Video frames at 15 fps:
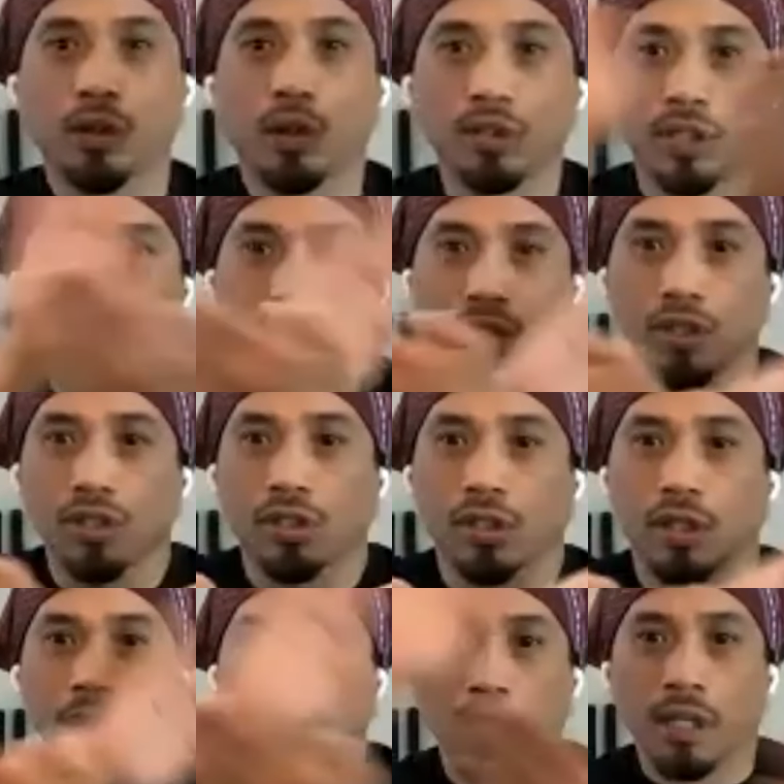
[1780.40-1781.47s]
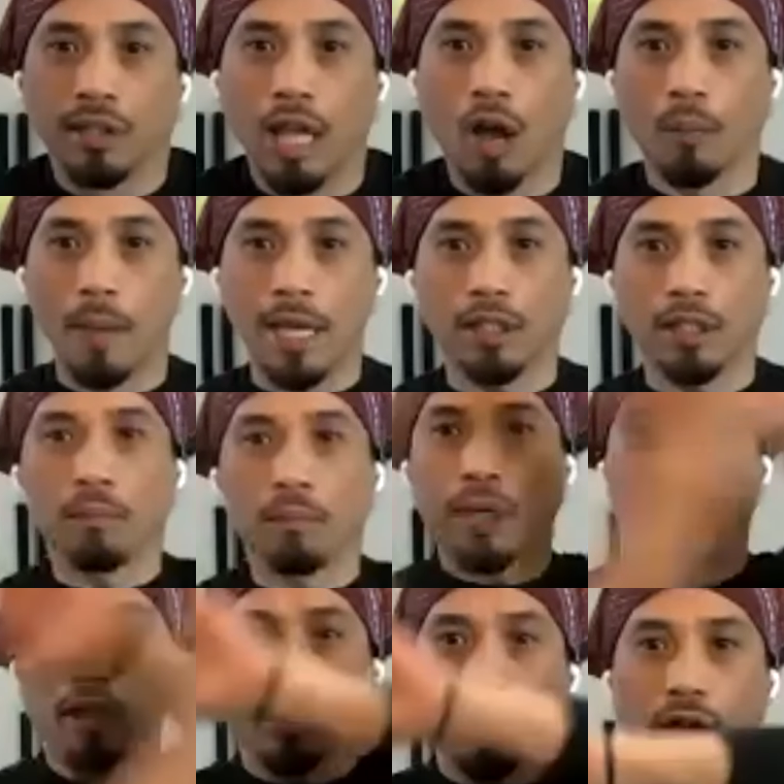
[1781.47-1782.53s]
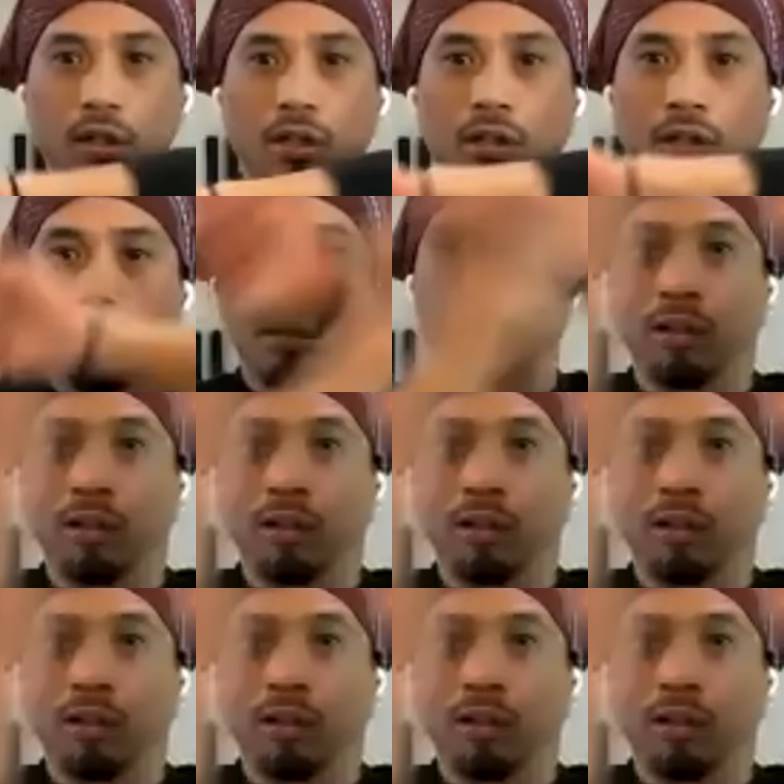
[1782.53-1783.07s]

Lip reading: See those scissors? Now make them bigger.